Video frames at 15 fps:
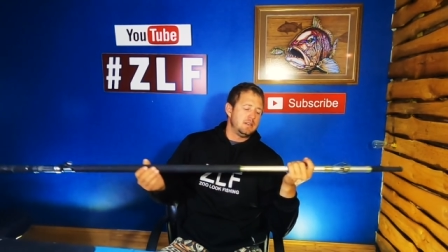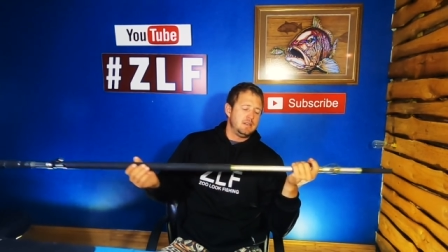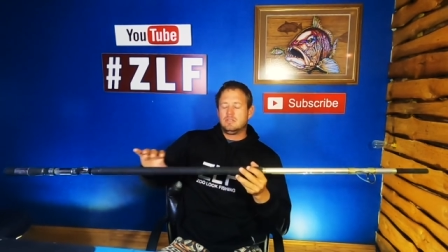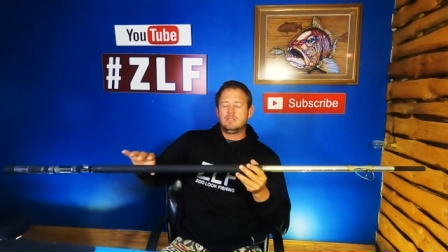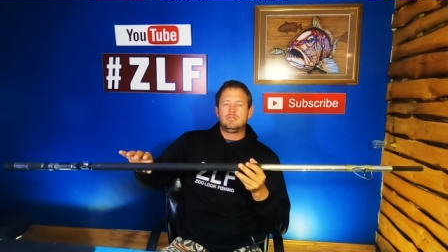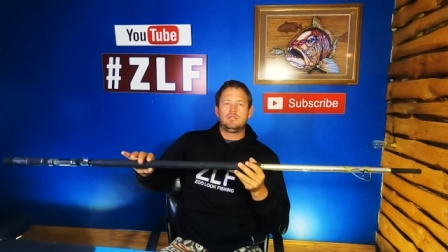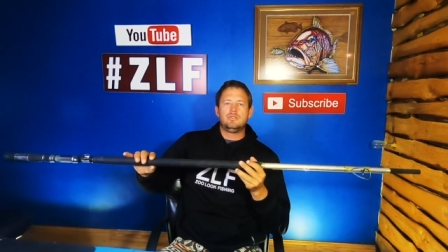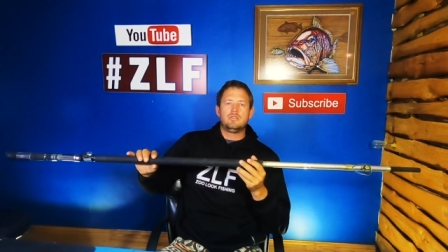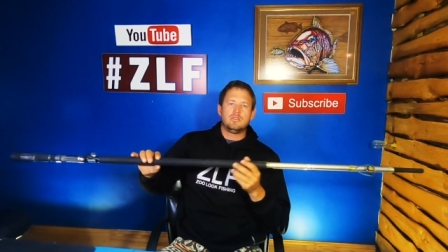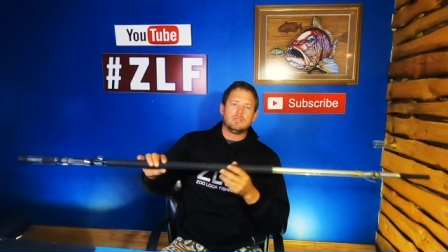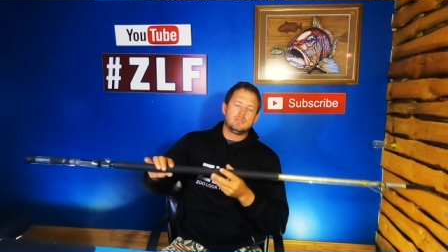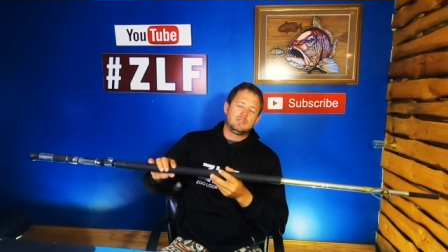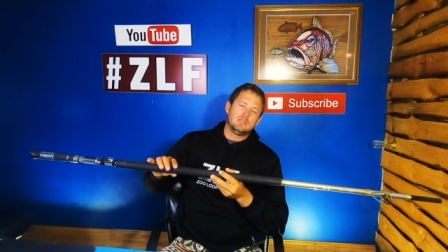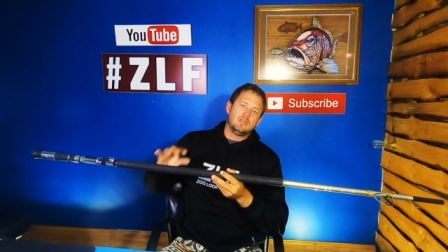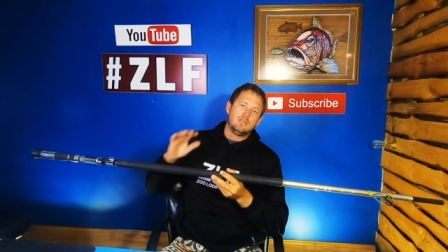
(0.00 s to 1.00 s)
The two
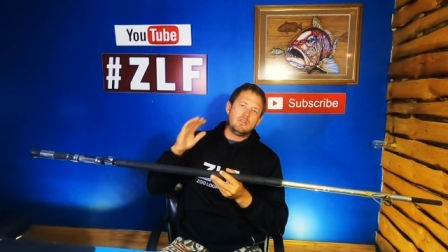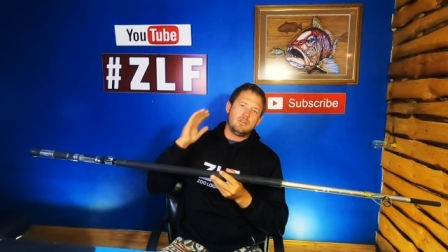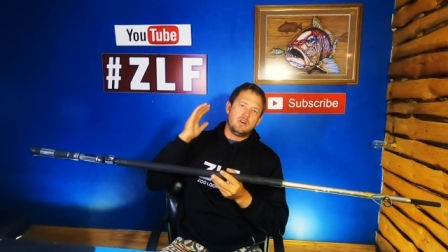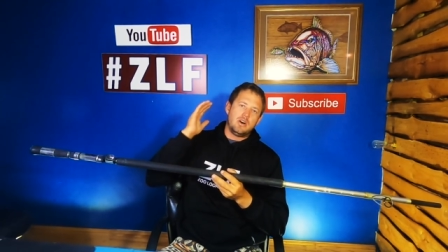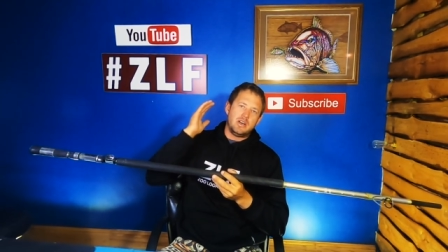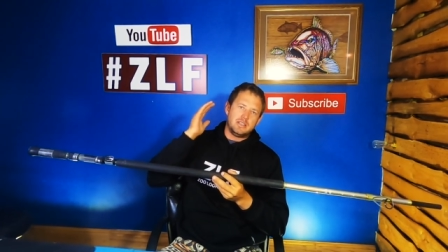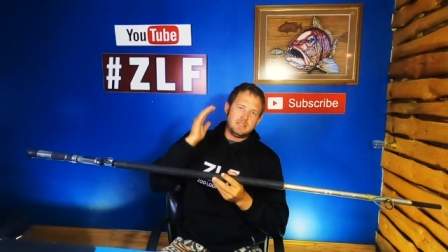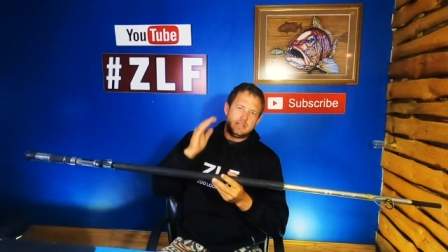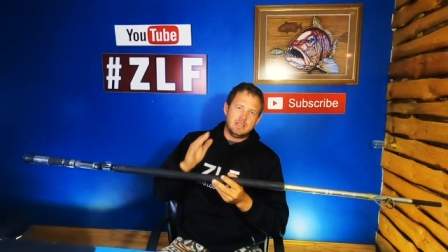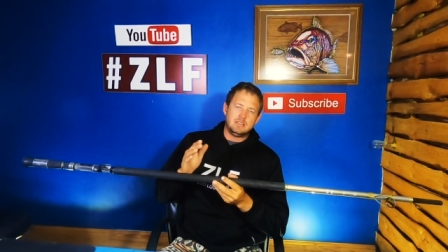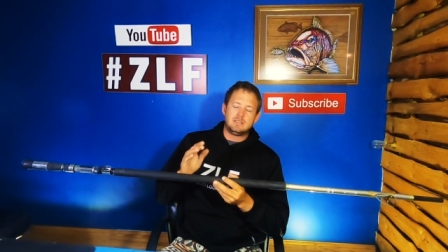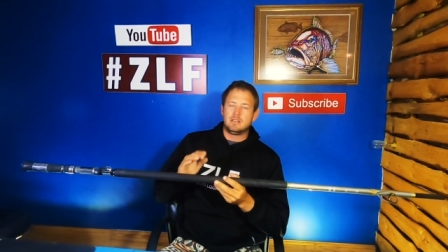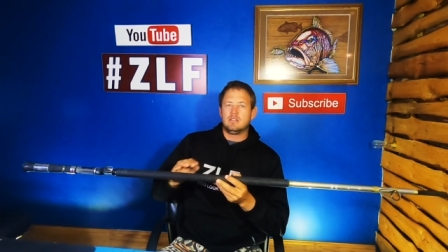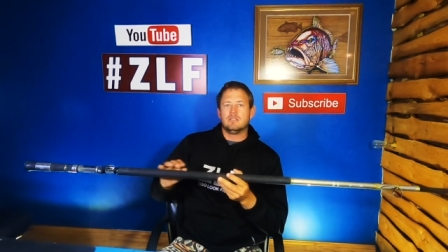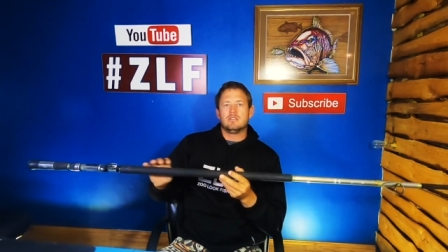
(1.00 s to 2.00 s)
rods are
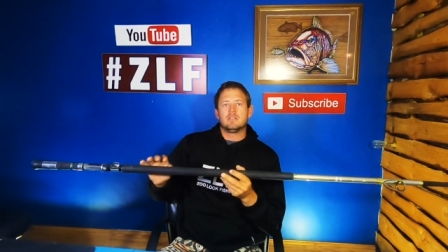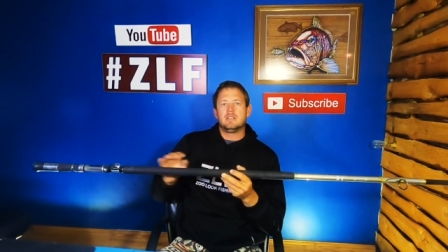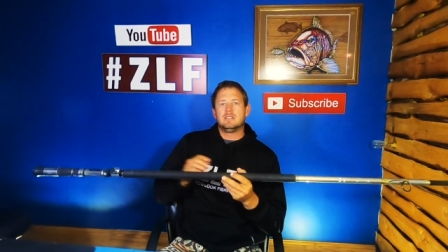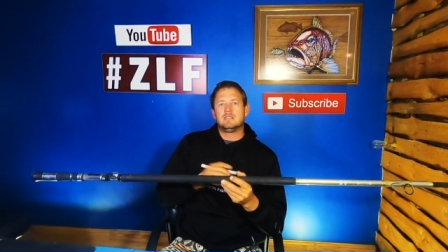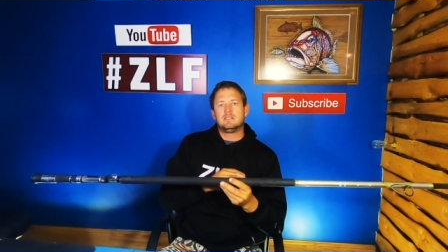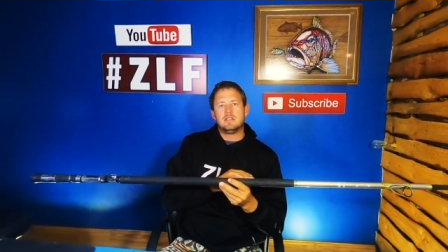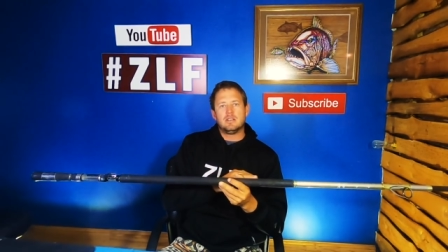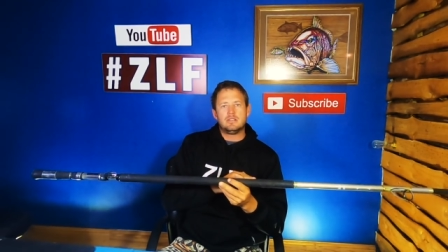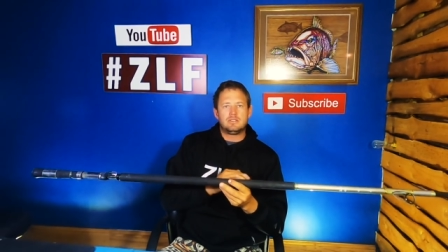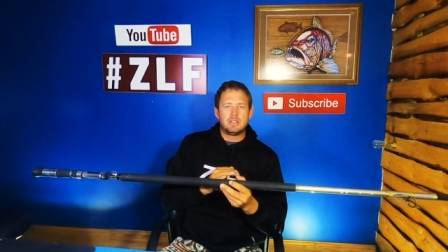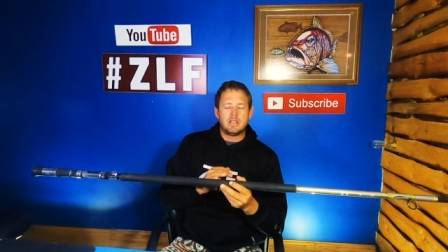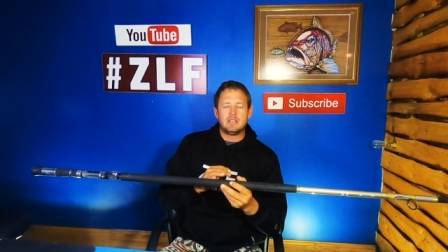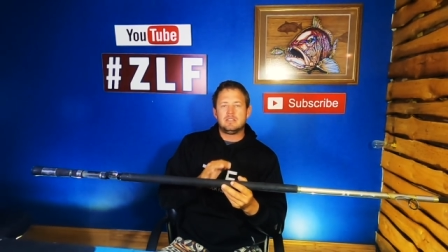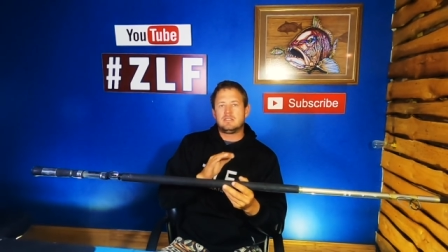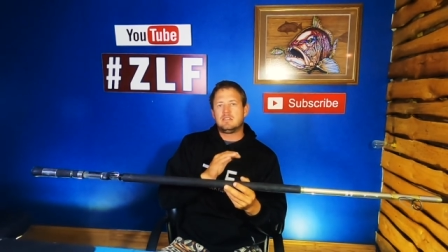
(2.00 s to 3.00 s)
identical. There's no
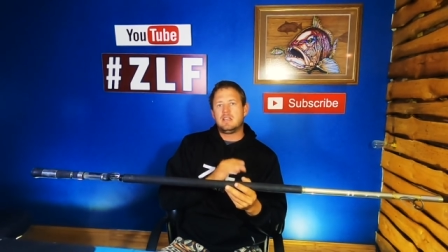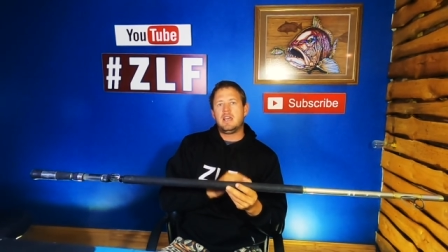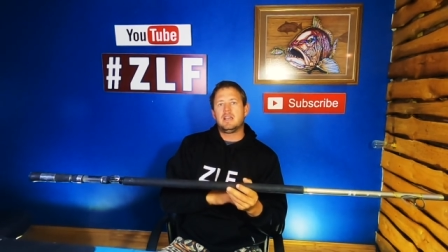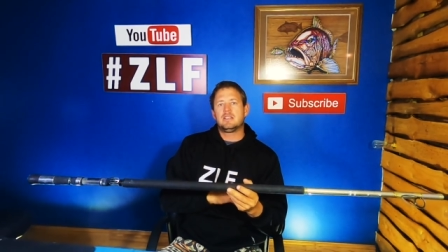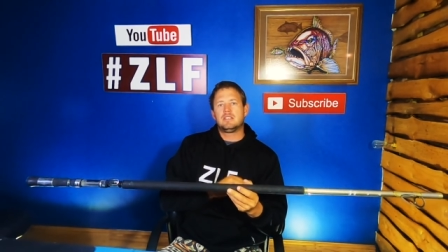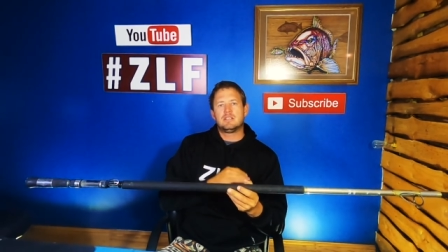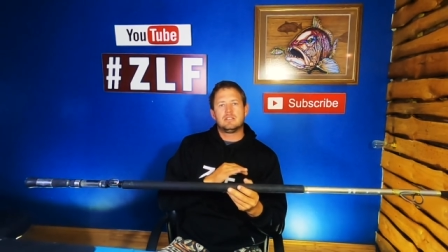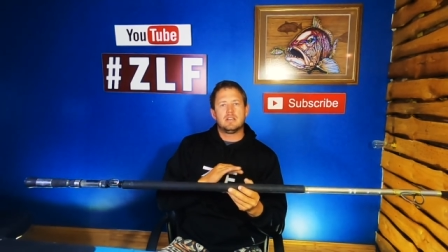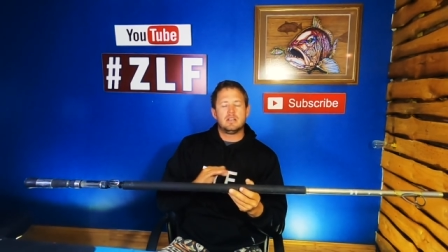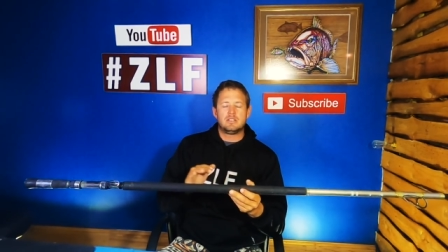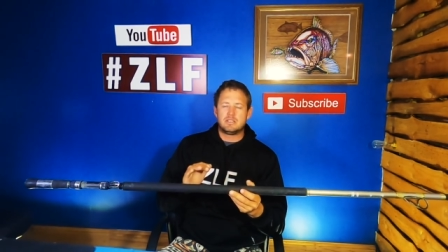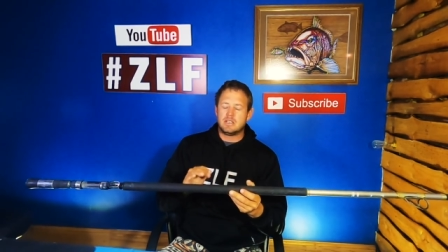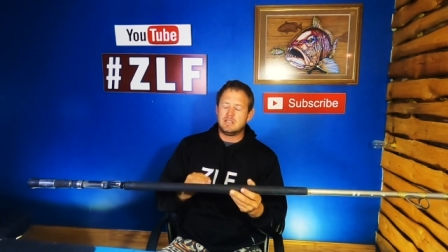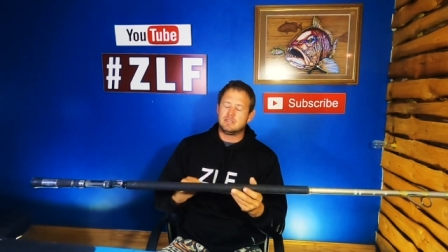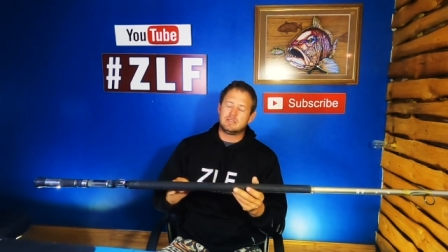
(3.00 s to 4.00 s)
change in the action, no
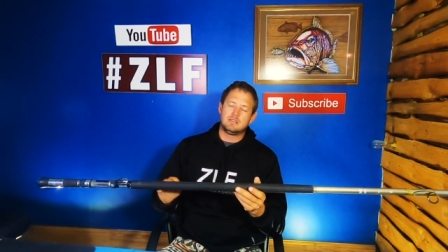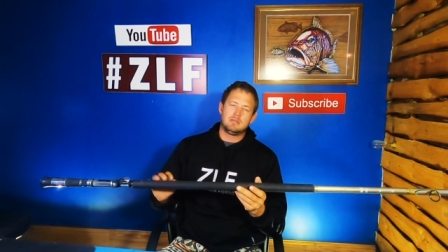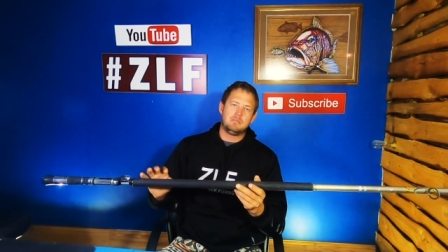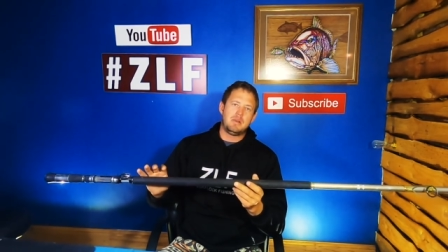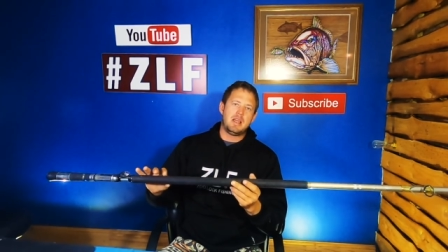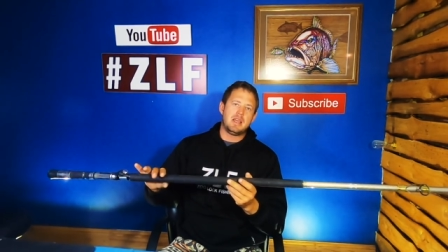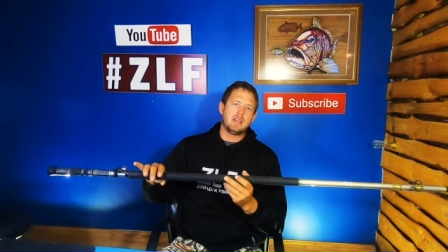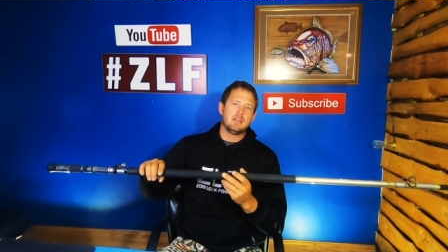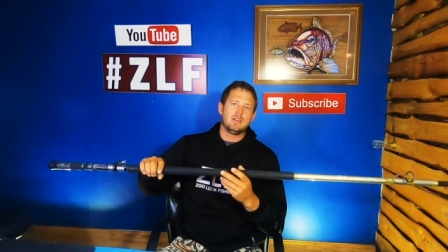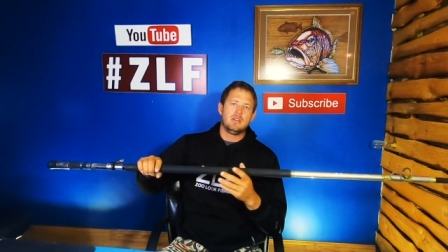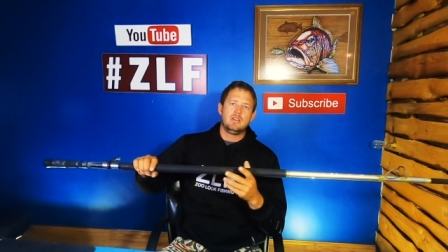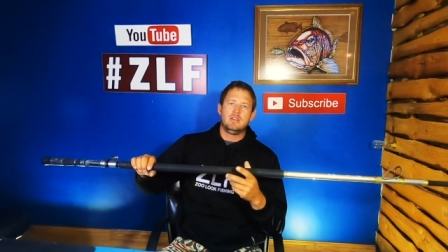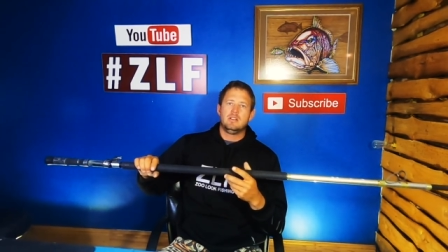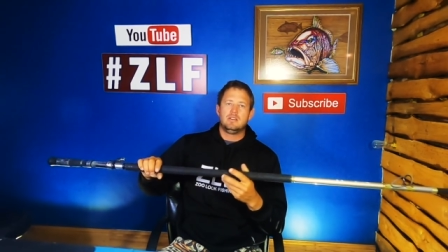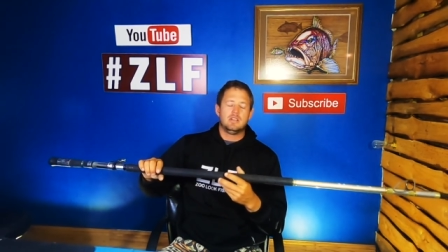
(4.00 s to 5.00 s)
change in the blank,
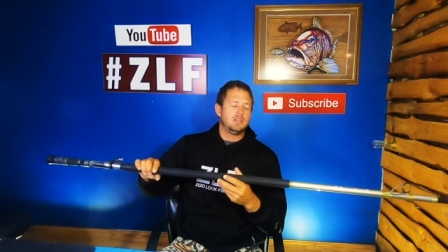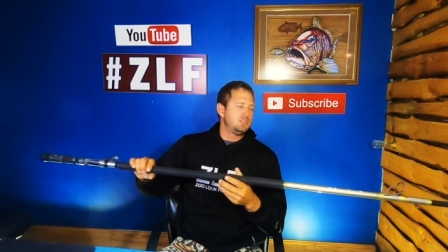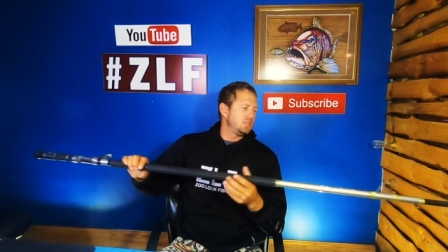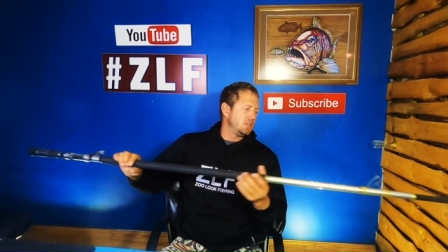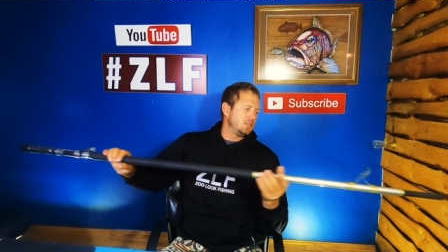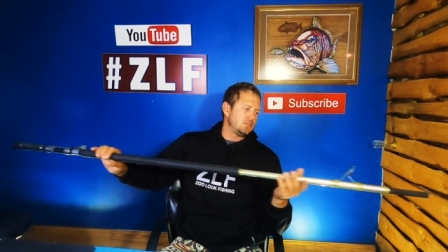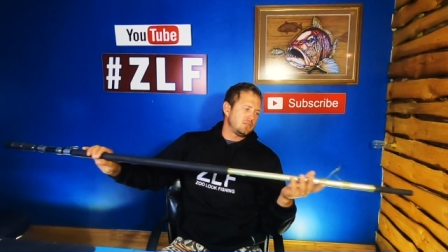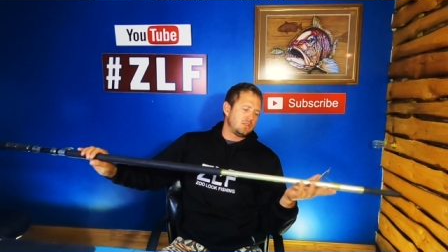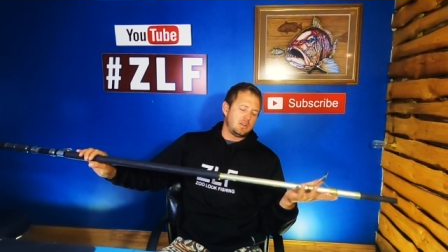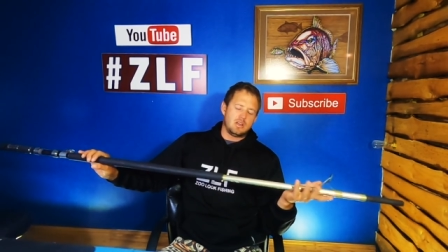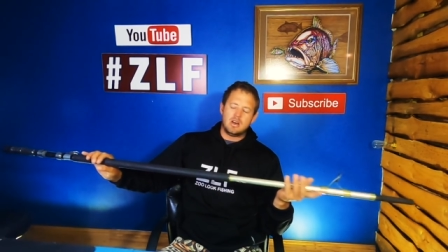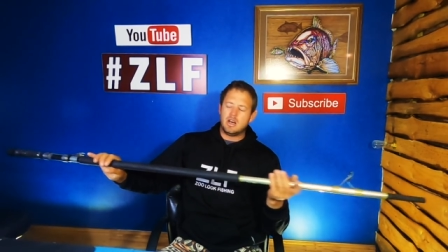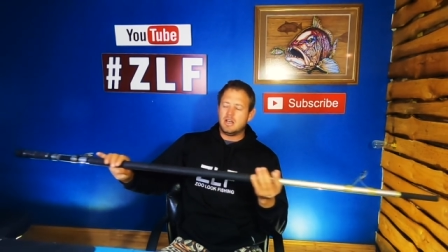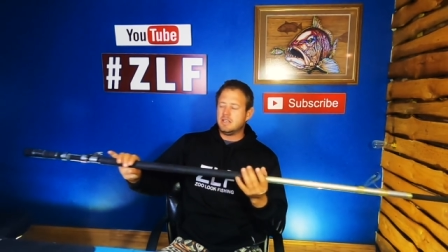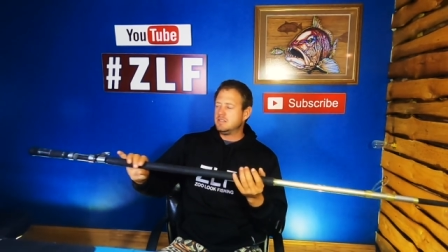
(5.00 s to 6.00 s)
no change on the
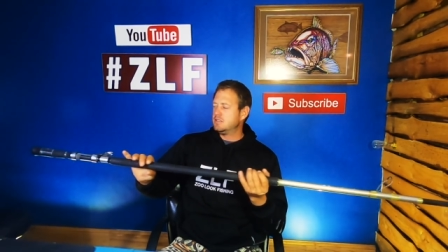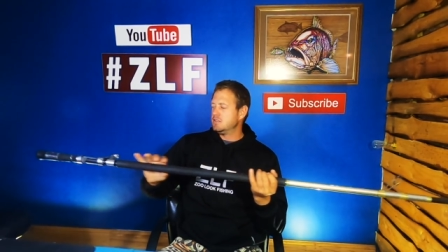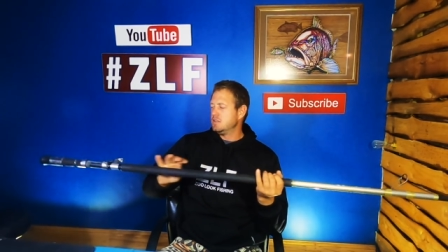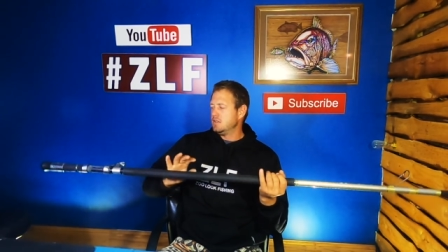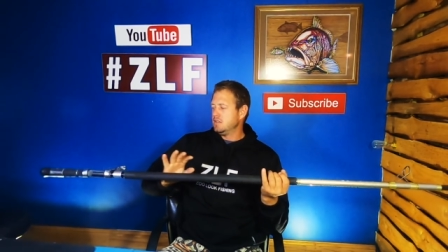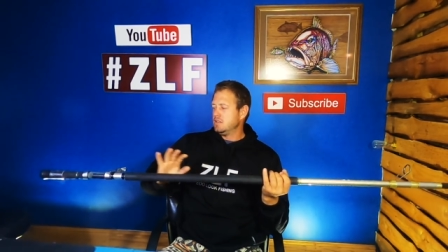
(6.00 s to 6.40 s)
guides,